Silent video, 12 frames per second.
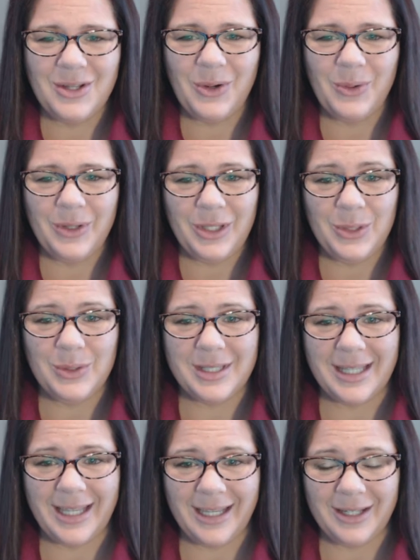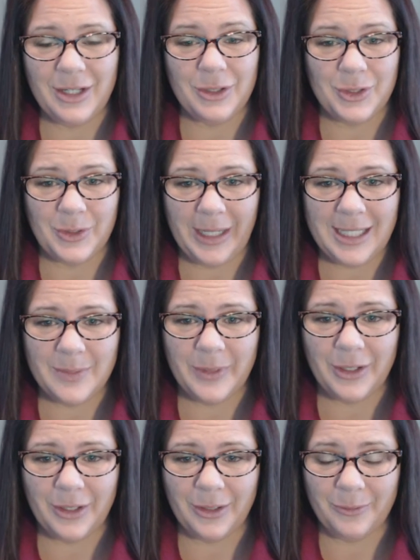So using
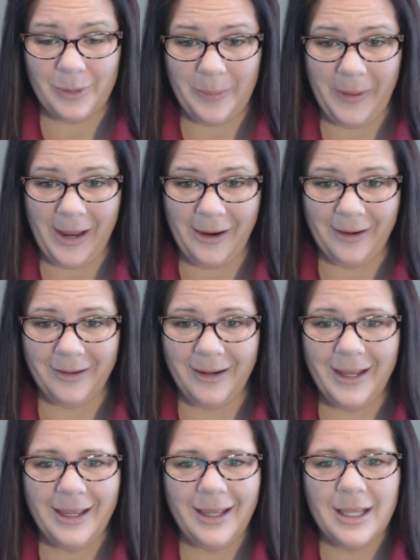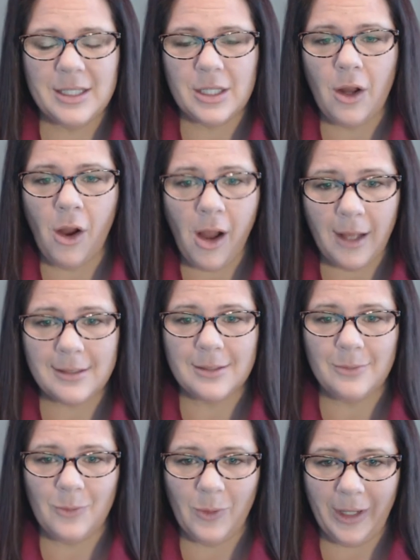neurotransmitter repair is an
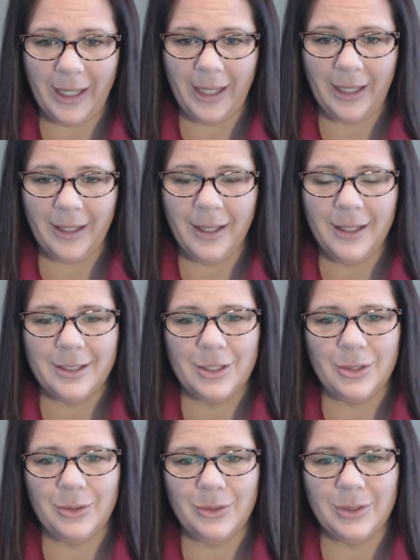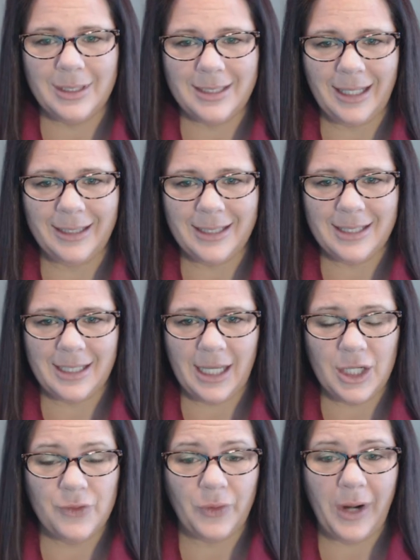awesome way to set the
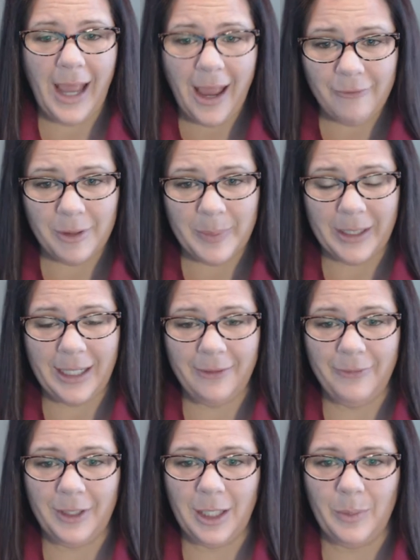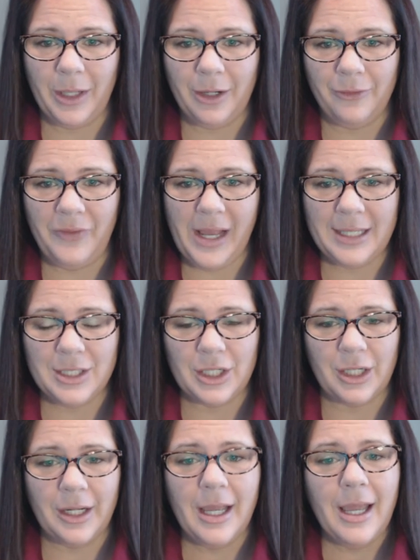stage for everybody feeling better
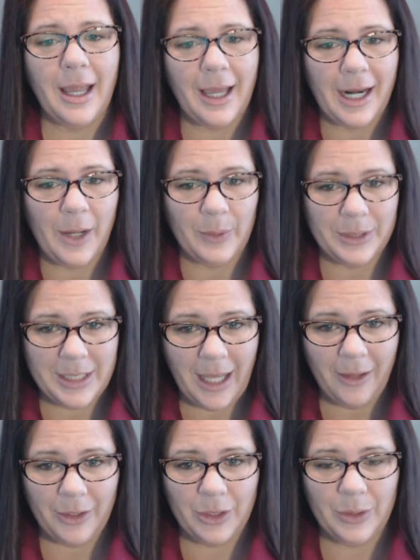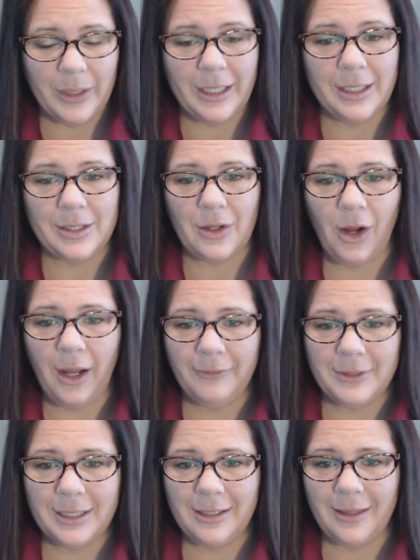faster. And I will tell you, it is
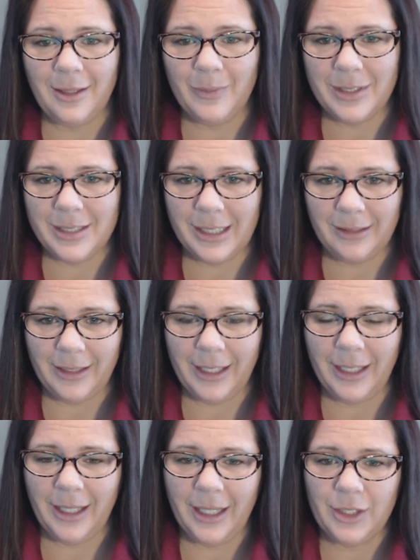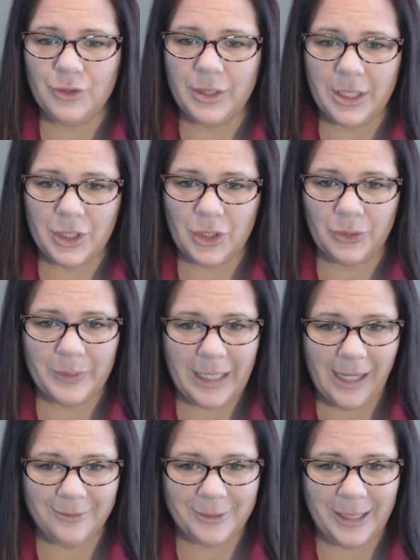often the missing link in traditional
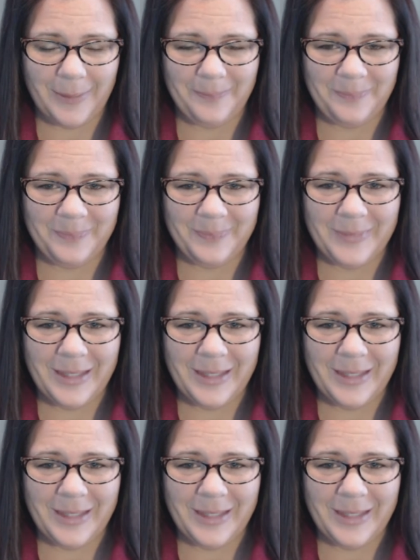recovery.